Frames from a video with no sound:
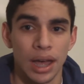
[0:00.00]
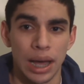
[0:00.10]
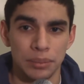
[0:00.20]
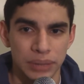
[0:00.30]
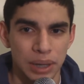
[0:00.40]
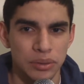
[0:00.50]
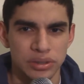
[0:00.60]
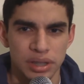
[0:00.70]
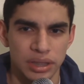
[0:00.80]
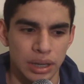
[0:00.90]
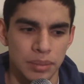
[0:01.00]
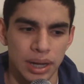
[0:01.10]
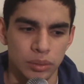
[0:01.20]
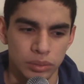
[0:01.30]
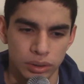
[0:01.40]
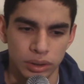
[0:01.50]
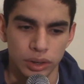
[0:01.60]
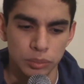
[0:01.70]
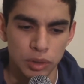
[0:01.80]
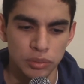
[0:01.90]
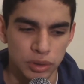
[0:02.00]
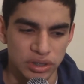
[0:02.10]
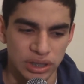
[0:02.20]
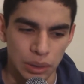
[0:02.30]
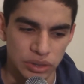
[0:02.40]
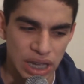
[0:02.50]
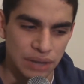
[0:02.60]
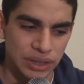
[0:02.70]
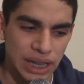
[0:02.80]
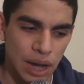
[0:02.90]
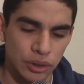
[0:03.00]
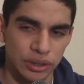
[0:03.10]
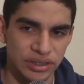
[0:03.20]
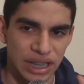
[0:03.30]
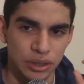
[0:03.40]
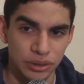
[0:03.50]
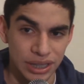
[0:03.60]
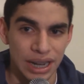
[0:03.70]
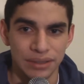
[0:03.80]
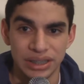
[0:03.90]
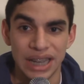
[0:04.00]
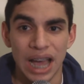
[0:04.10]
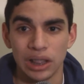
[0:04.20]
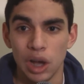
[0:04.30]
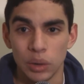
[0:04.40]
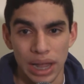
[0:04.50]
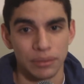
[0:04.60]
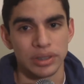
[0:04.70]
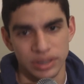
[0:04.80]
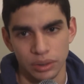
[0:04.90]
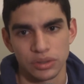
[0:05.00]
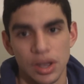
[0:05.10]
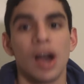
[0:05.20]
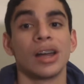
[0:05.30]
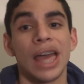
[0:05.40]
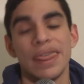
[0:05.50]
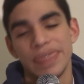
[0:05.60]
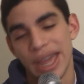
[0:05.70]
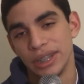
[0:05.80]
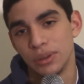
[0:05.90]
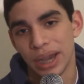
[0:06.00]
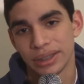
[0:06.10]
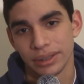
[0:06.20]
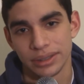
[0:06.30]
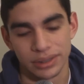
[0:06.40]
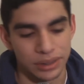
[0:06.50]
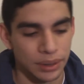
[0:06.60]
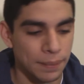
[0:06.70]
That was the thing about Move Music that was kind of a downer, is that you did have to download every single song, and then you had to listen to